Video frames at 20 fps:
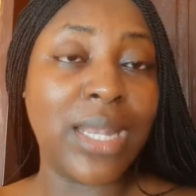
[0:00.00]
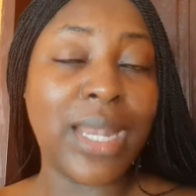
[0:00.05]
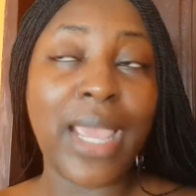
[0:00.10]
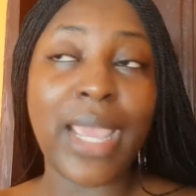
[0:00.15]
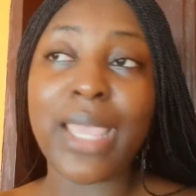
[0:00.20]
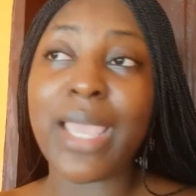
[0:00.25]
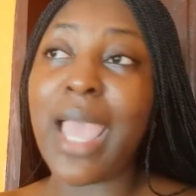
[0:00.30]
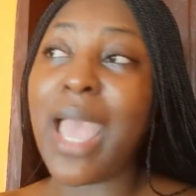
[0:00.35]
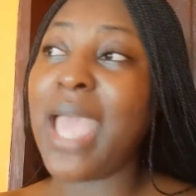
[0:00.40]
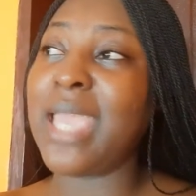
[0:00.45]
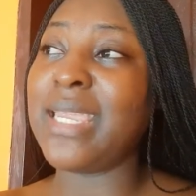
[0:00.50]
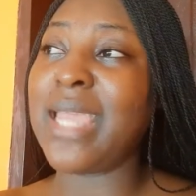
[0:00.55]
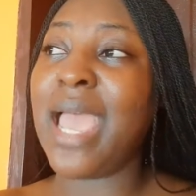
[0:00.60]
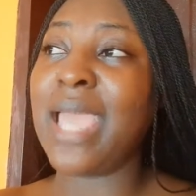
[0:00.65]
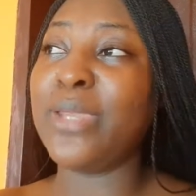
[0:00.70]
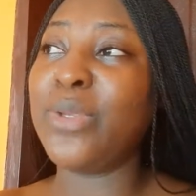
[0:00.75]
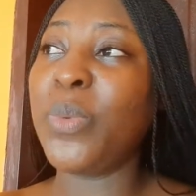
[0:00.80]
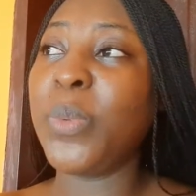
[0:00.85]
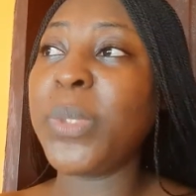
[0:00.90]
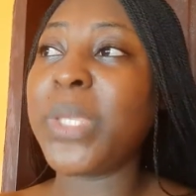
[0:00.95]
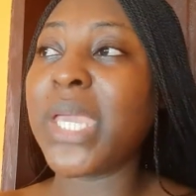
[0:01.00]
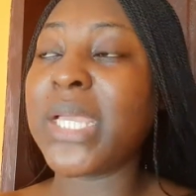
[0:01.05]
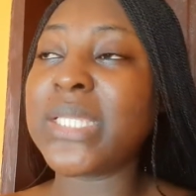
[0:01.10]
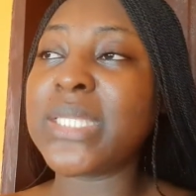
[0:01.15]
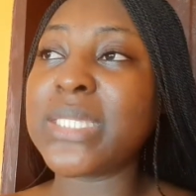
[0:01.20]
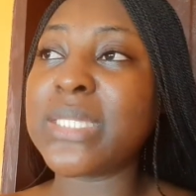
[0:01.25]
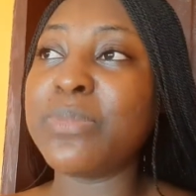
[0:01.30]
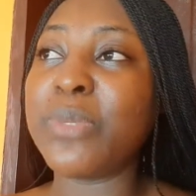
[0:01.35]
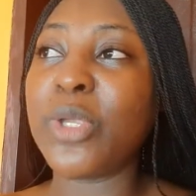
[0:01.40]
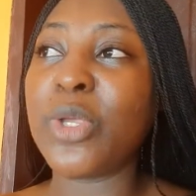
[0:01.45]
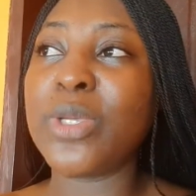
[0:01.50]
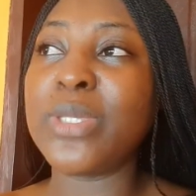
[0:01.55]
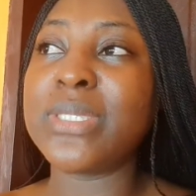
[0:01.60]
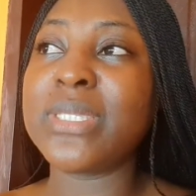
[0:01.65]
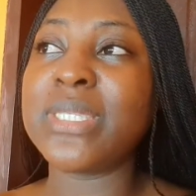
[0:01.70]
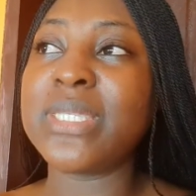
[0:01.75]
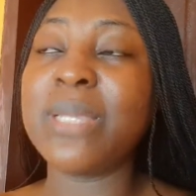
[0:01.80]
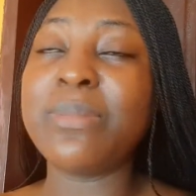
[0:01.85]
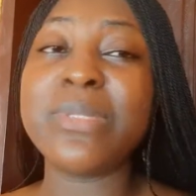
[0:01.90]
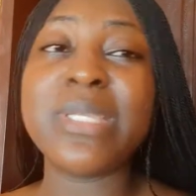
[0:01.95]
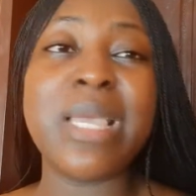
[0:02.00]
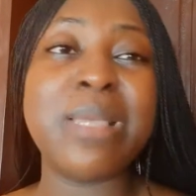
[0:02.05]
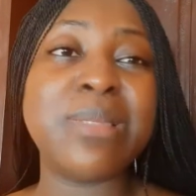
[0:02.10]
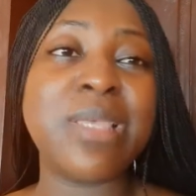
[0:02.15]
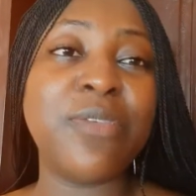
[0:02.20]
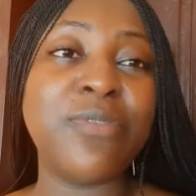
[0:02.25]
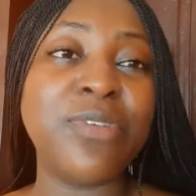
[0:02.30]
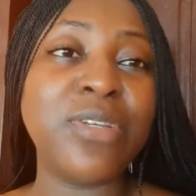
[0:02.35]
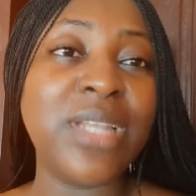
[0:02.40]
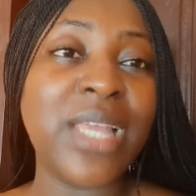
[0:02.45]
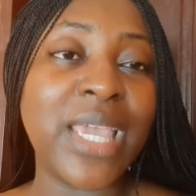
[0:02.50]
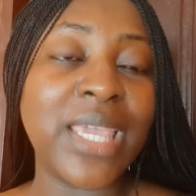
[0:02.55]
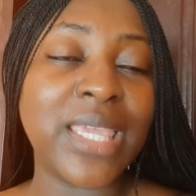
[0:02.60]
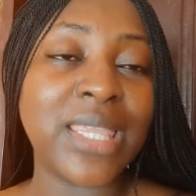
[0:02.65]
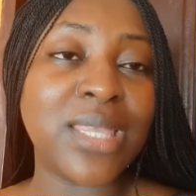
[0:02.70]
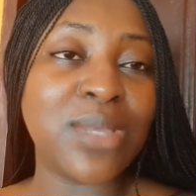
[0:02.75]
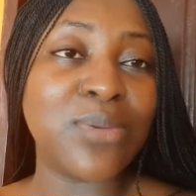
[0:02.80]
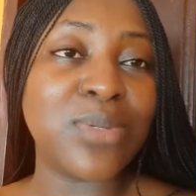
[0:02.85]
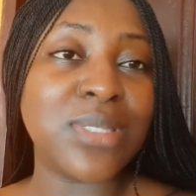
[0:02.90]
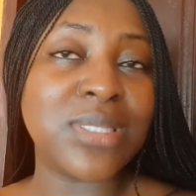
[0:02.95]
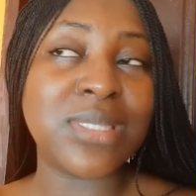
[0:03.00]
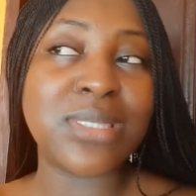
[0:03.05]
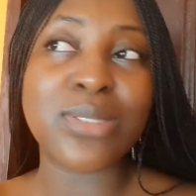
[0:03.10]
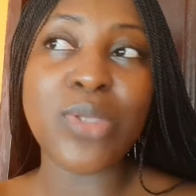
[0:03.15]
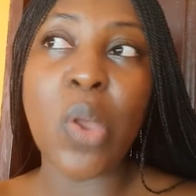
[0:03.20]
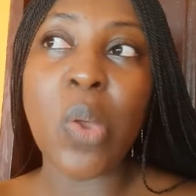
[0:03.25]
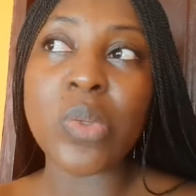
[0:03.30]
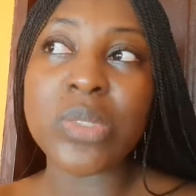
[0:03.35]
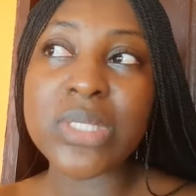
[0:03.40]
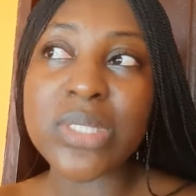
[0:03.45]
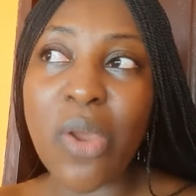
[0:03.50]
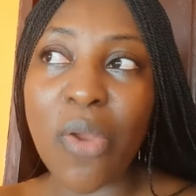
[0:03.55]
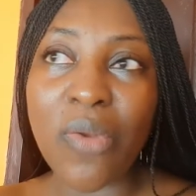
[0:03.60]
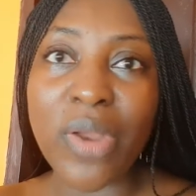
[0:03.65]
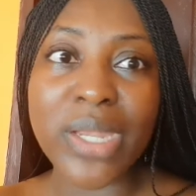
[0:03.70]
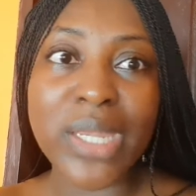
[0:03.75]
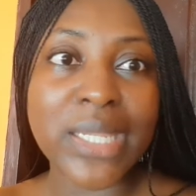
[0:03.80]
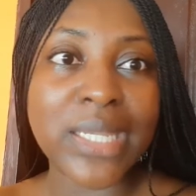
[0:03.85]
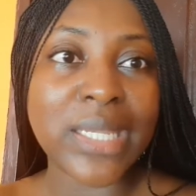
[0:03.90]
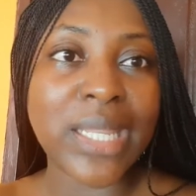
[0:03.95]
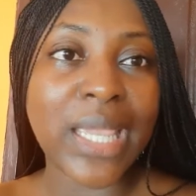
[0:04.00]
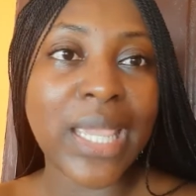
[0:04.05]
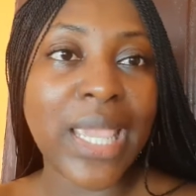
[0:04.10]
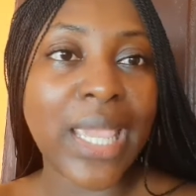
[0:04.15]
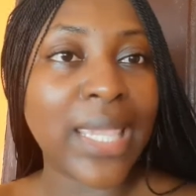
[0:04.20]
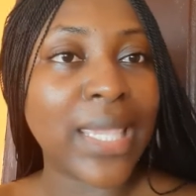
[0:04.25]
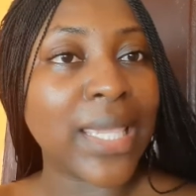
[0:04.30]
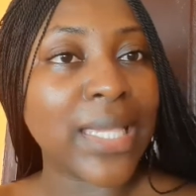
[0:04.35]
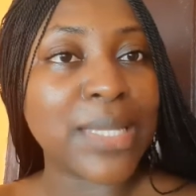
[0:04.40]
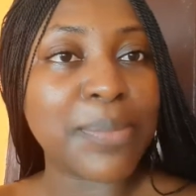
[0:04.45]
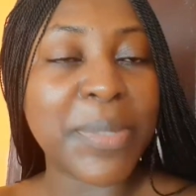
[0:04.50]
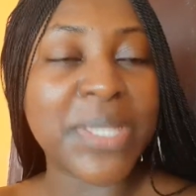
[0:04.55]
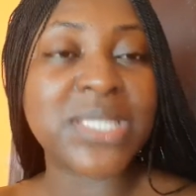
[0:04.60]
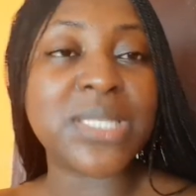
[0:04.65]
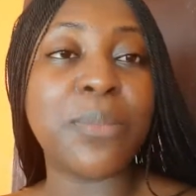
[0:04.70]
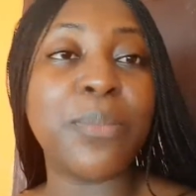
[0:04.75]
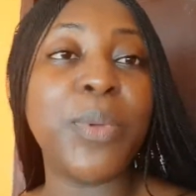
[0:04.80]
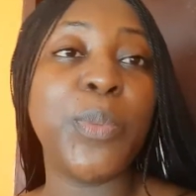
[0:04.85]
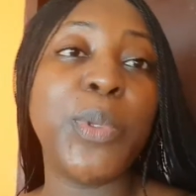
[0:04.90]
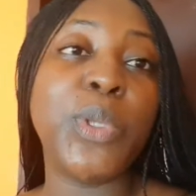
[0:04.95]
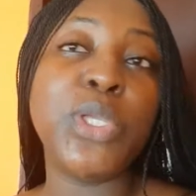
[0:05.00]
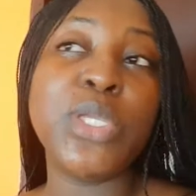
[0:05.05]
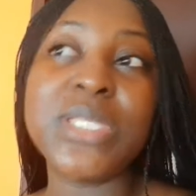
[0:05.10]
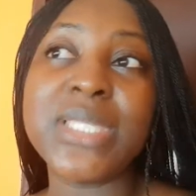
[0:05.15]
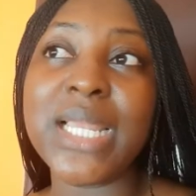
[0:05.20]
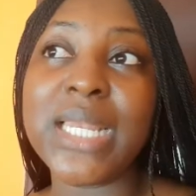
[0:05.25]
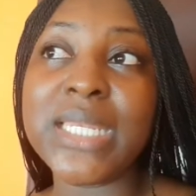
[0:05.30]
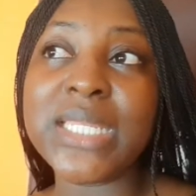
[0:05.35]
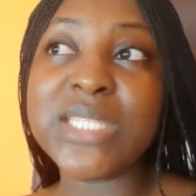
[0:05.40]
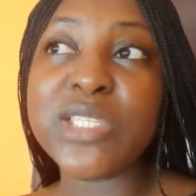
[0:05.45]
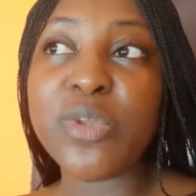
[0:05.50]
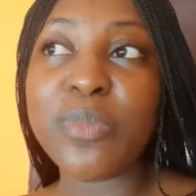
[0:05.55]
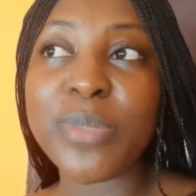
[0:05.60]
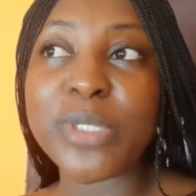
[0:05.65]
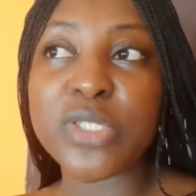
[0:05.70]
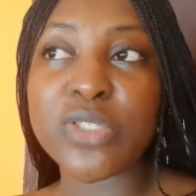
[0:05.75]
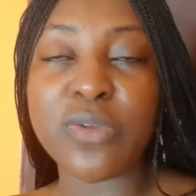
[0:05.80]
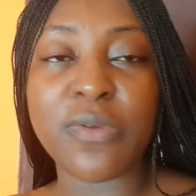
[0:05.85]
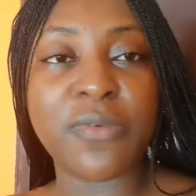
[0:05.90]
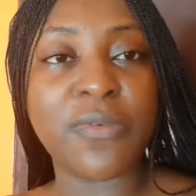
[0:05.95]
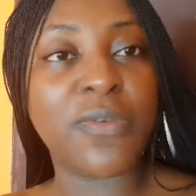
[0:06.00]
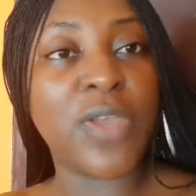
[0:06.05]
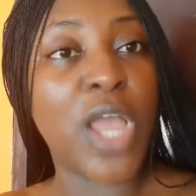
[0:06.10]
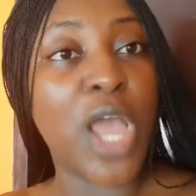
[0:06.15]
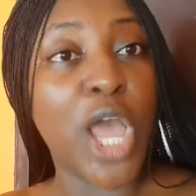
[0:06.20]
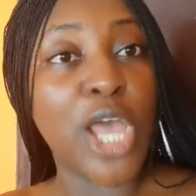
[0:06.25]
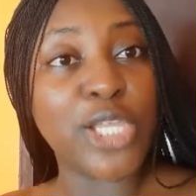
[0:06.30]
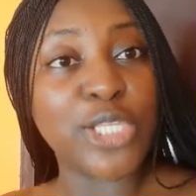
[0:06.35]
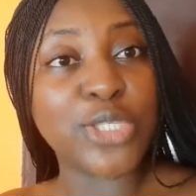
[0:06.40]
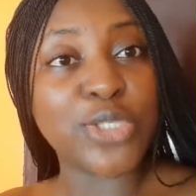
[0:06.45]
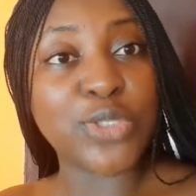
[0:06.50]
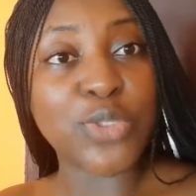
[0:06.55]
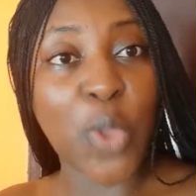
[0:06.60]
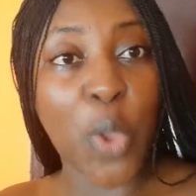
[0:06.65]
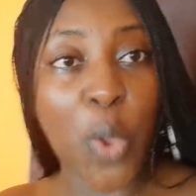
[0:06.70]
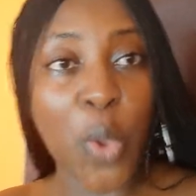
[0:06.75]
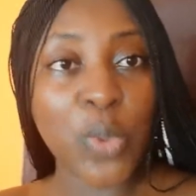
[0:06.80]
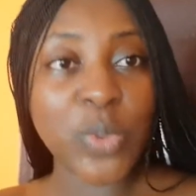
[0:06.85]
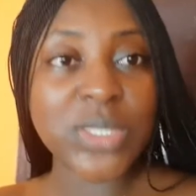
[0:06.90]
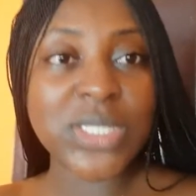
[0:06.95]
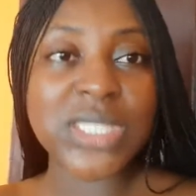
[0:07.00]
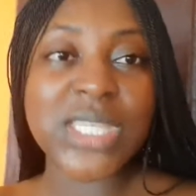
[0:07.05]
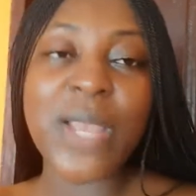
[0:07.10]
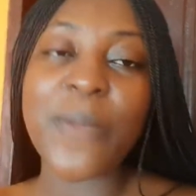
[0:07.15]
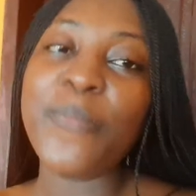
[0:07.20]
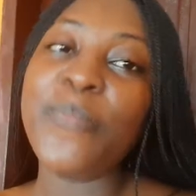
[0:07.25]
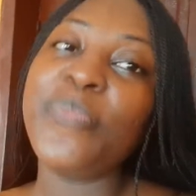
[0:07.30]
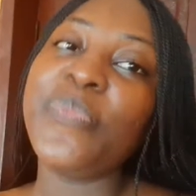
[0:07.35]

Like, I don't get it, because sometimes I feel like there is salt already in the kenkey, but some people use a little bit of salt